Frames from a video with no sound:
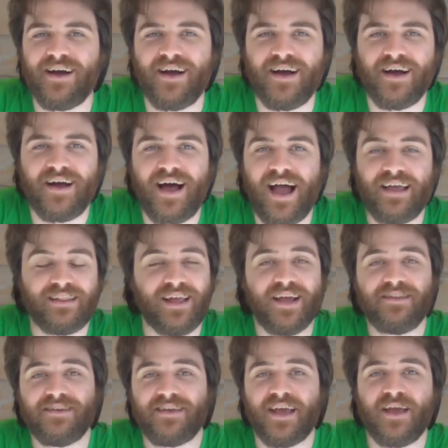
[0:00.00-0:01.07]
I
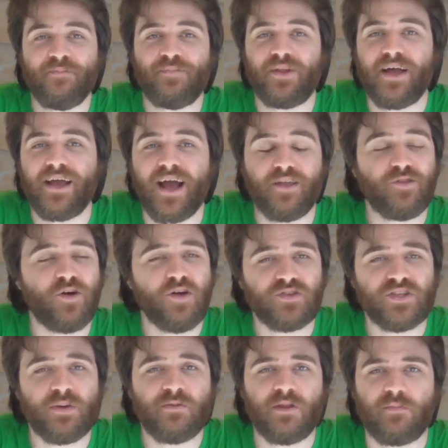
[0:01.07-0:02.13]
liked the gameplay. I thought
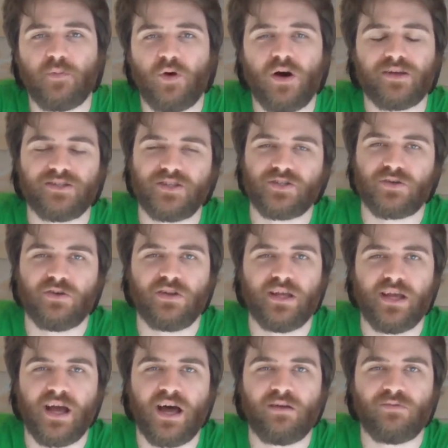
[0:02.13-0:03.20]
some of the bosses early
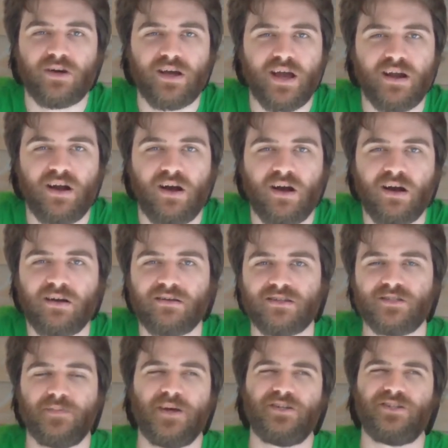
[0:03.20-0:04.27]
on were kind of hard,
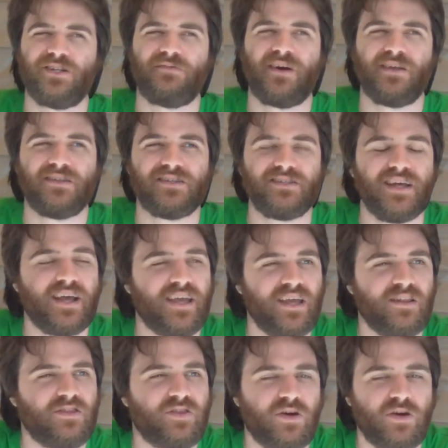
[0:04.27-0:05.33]
especially around the
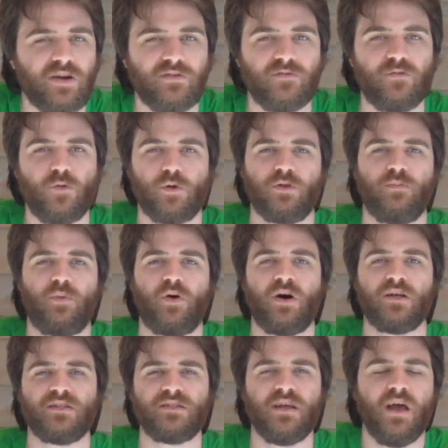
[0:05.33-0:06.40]
second, third, and fourth
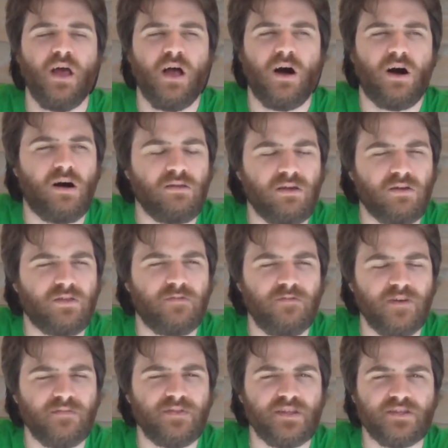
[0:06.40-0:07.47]
boss. Although the
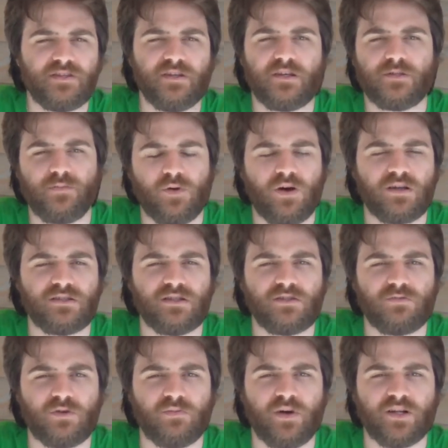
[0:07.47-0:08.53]
fifth and sixth bosses
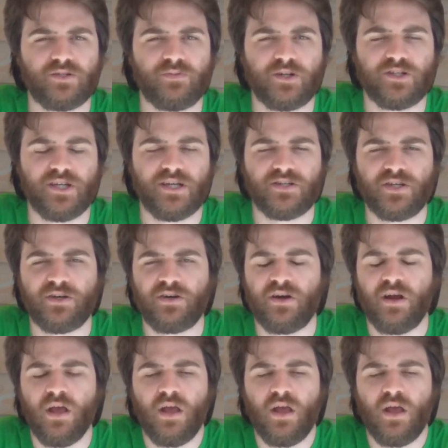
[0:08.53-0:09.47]
were much, much easier.